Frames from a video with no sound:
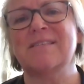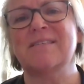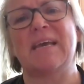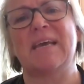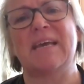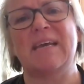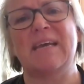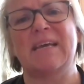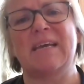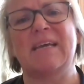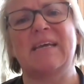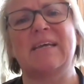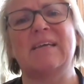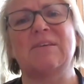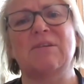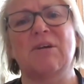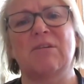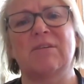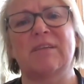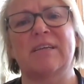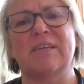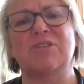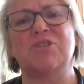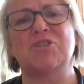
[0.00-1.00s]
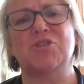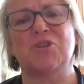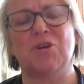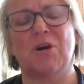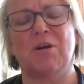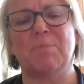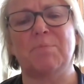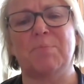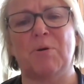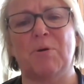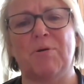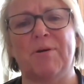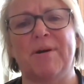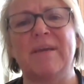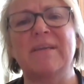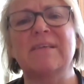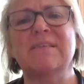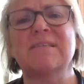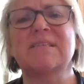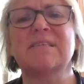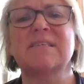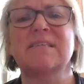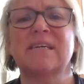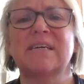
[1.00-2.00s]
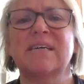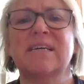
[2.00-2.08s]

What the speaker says: key knowledge dot point